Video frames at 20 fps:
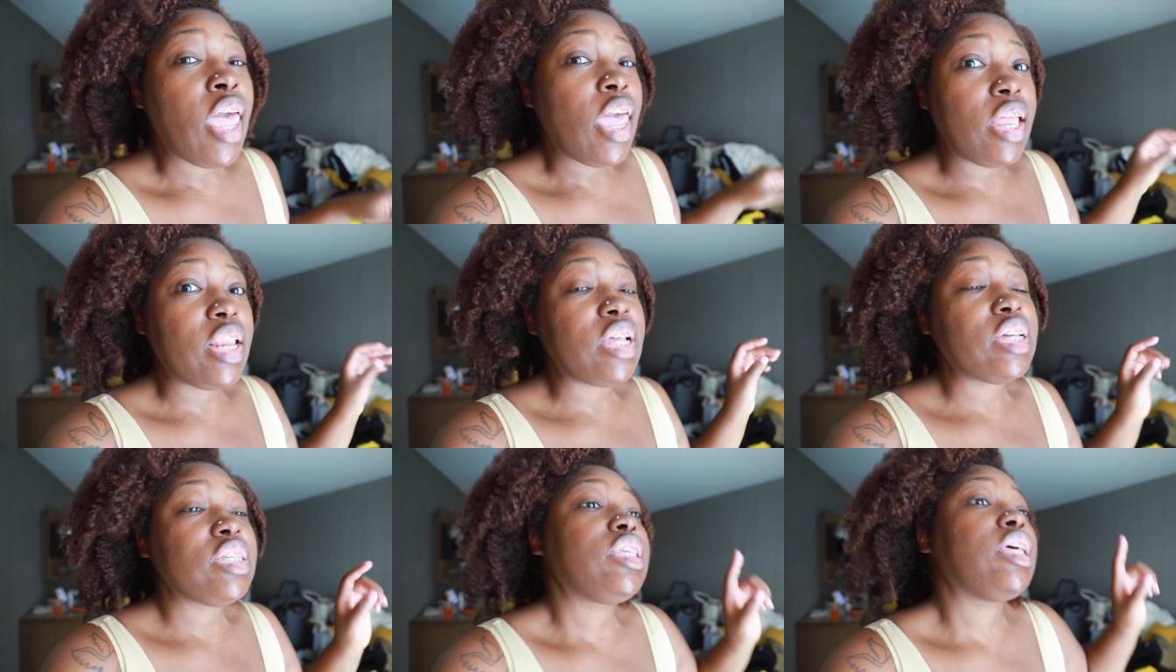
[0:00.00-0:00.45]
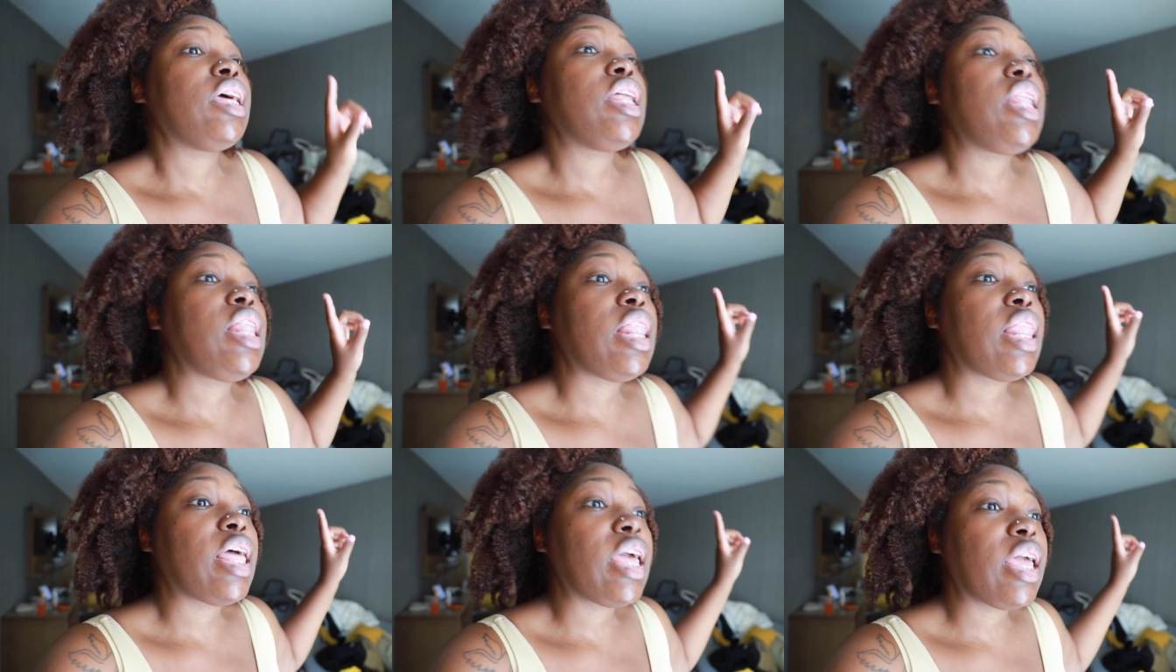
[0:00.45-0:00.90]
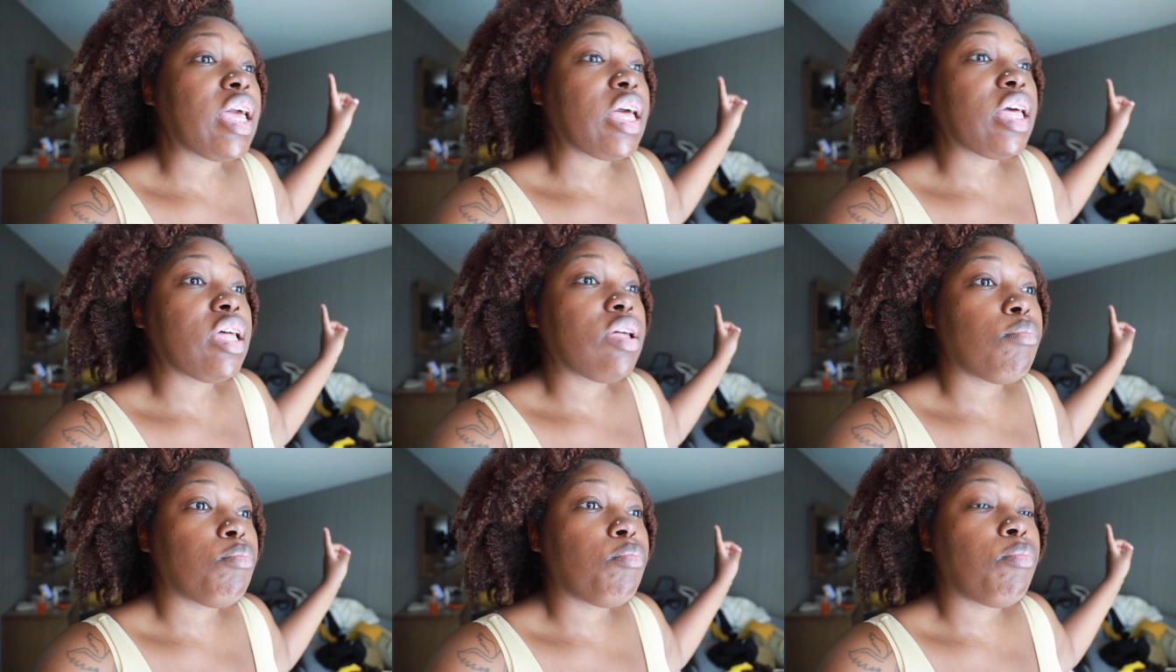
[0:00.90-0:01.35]
and it's in
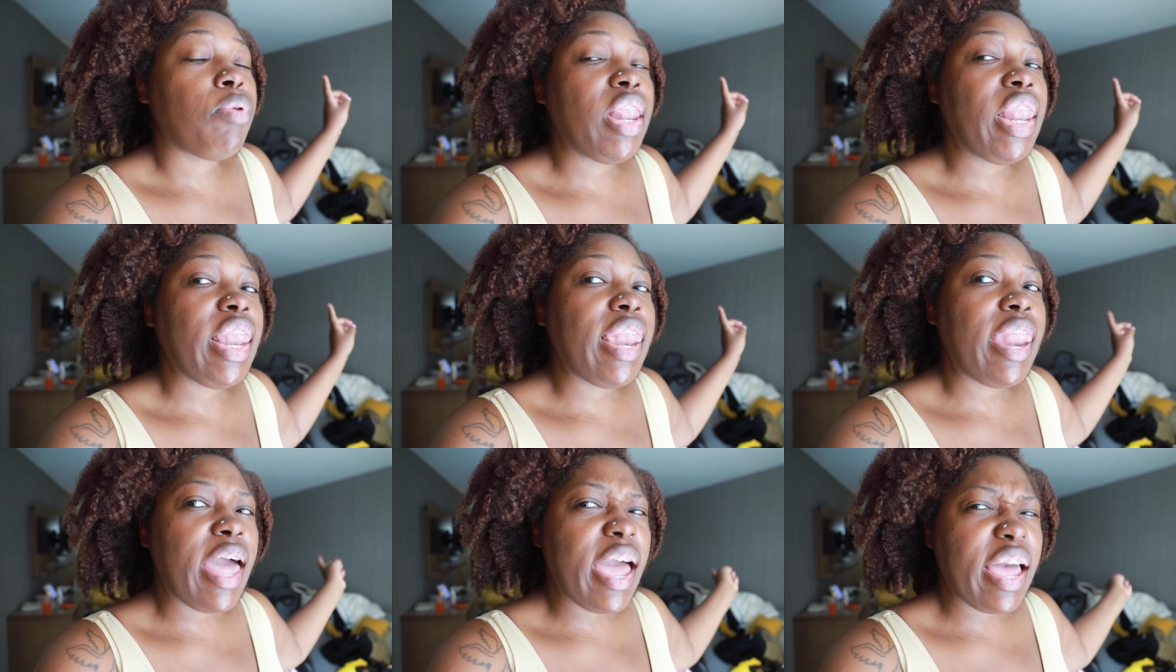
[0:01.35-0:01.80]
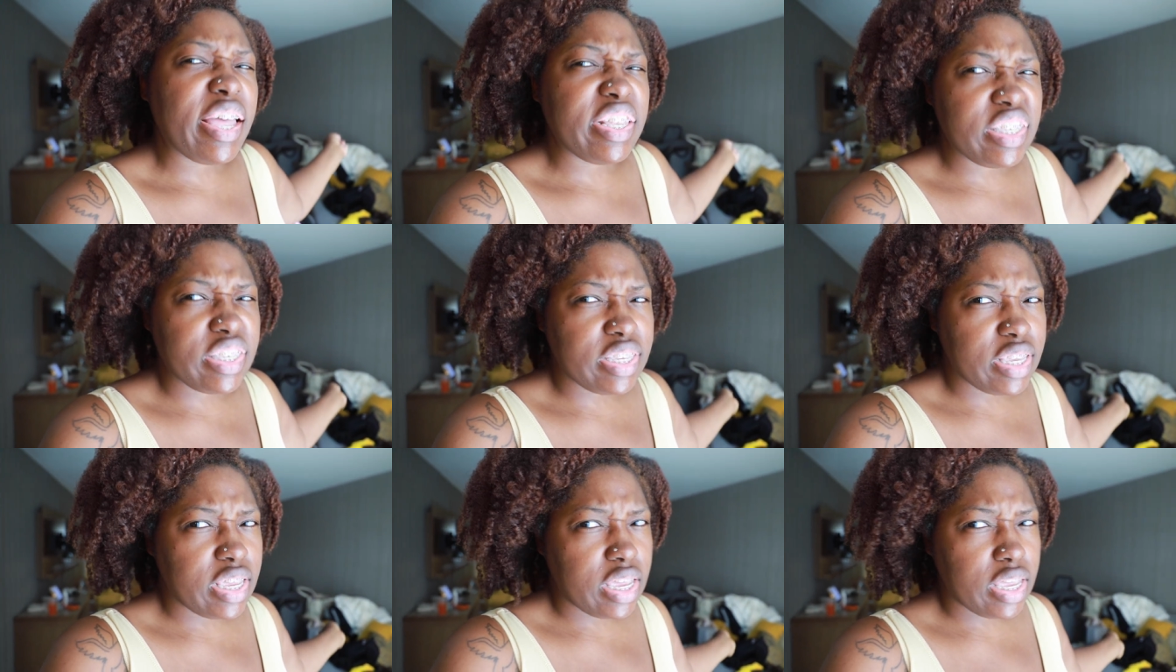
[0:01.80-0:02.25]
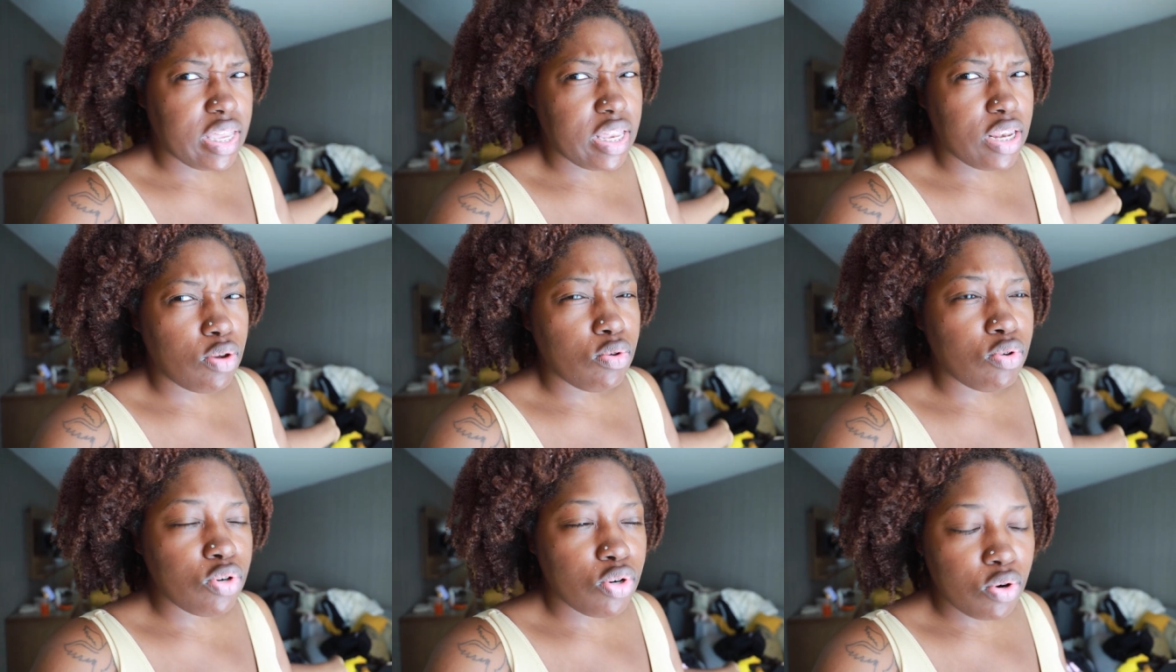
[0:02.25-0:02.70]
Lake Placid,
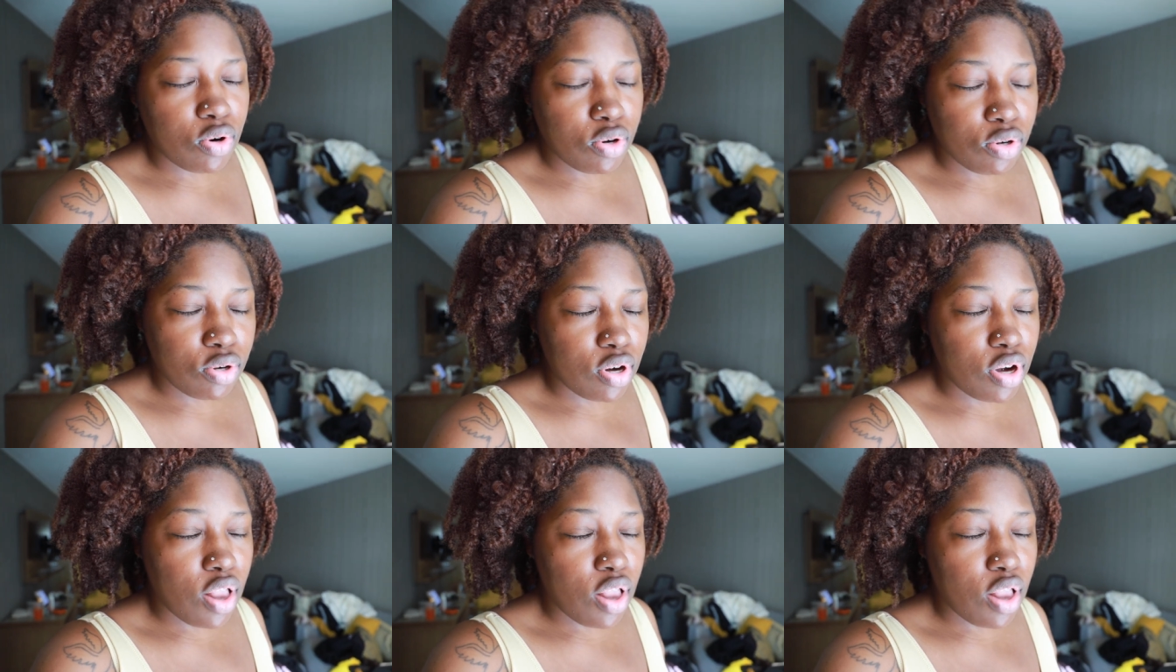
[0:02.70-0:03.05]
New York.